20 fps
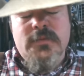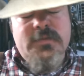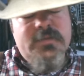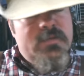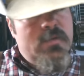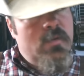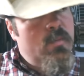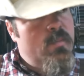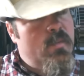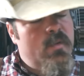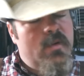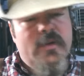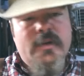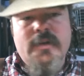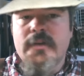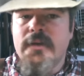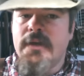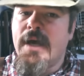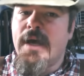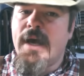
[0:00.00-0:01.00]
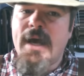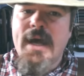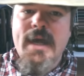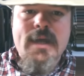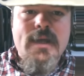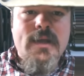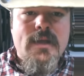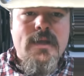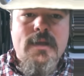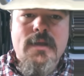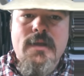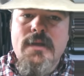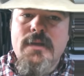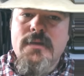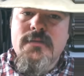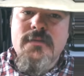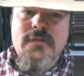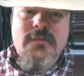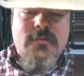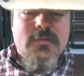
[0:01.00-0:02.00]
Super good guy.
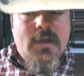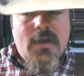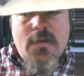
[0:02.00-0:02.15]
Just